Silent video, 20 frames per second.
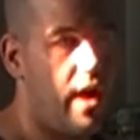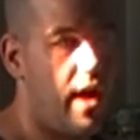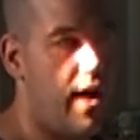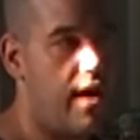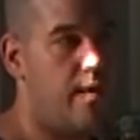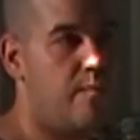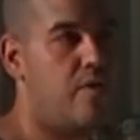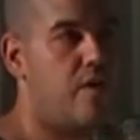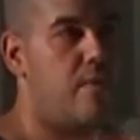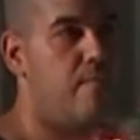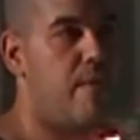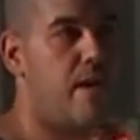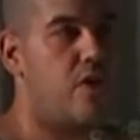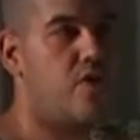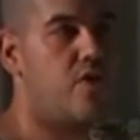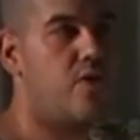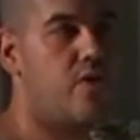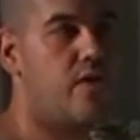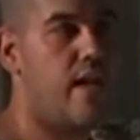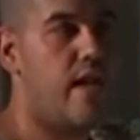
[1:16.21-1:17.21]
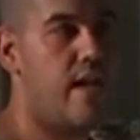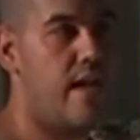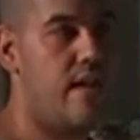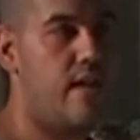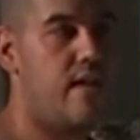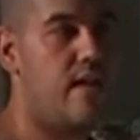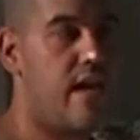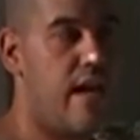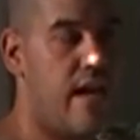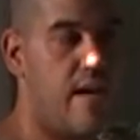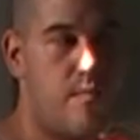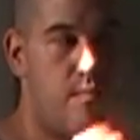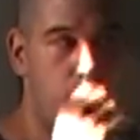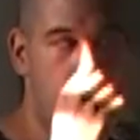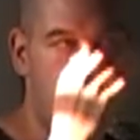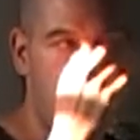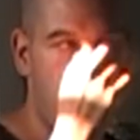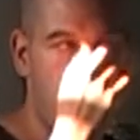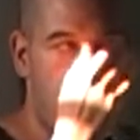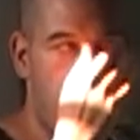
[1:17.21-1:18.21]
and I'm gonna make sure that in the
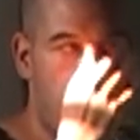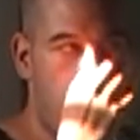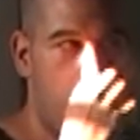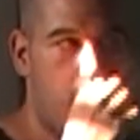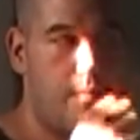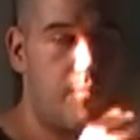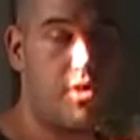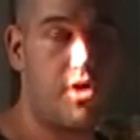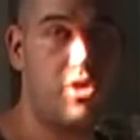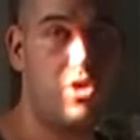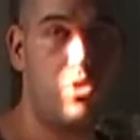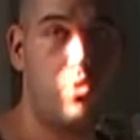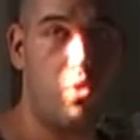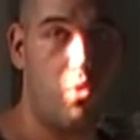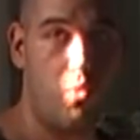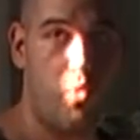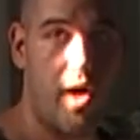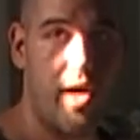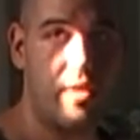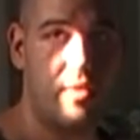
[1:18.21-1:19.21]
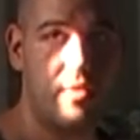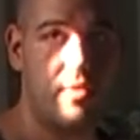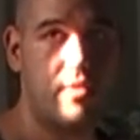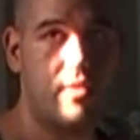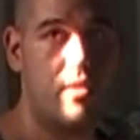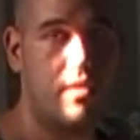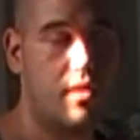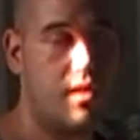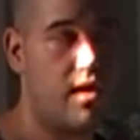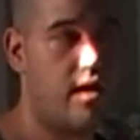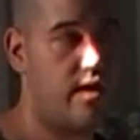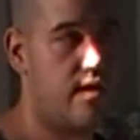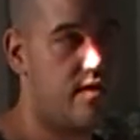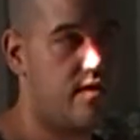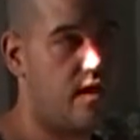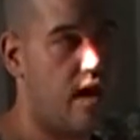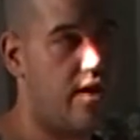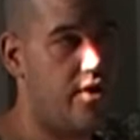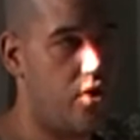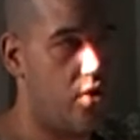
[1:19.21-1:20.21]
game uh, I'm gonna do a race
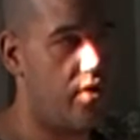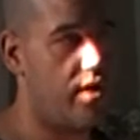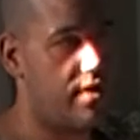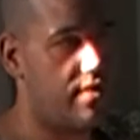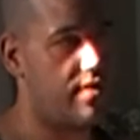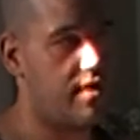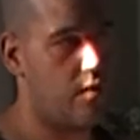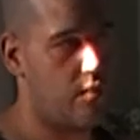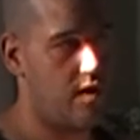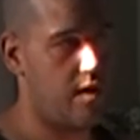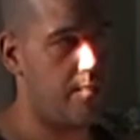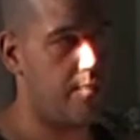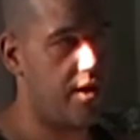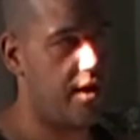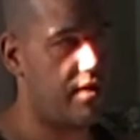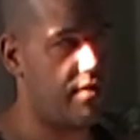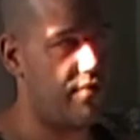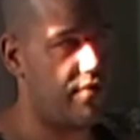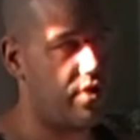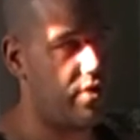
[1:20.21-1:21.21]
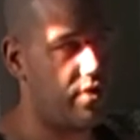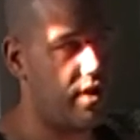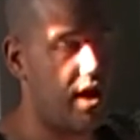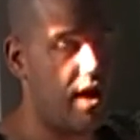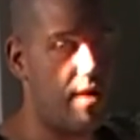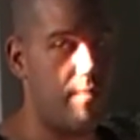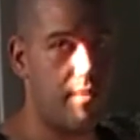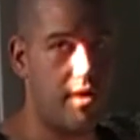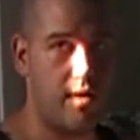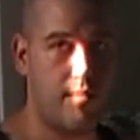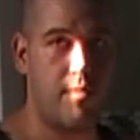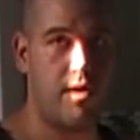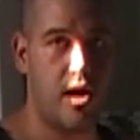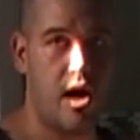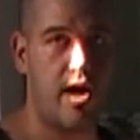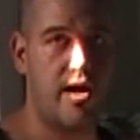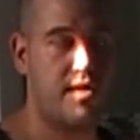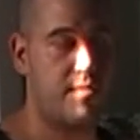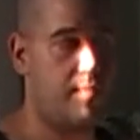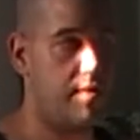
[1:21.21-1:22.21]
because I noticed that when I'm playing the video game and I'm in
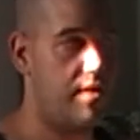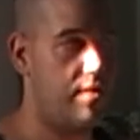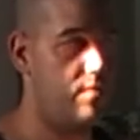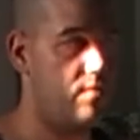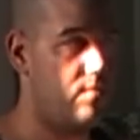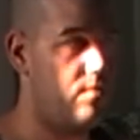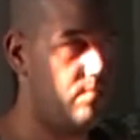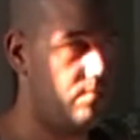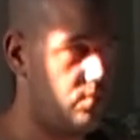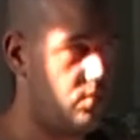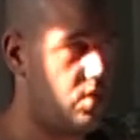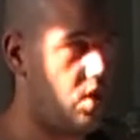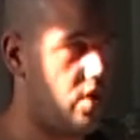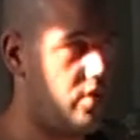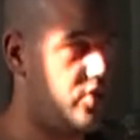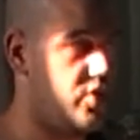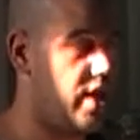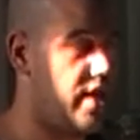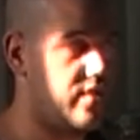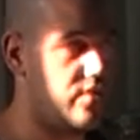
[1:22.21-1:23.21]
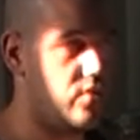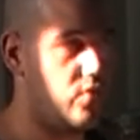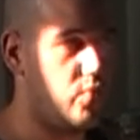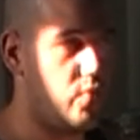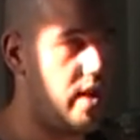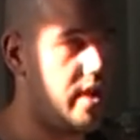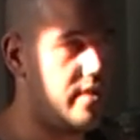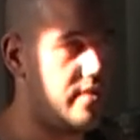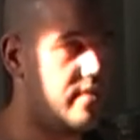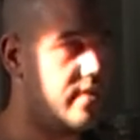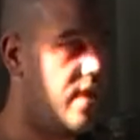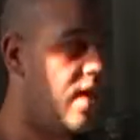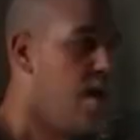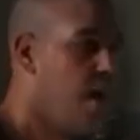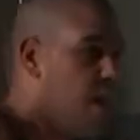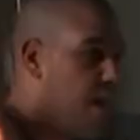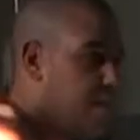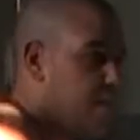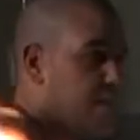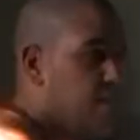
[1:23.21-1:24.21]
a high speed car chase or race
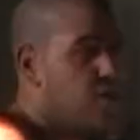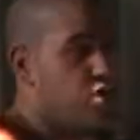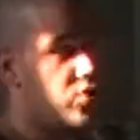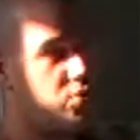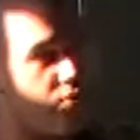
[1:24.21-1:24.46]
I tend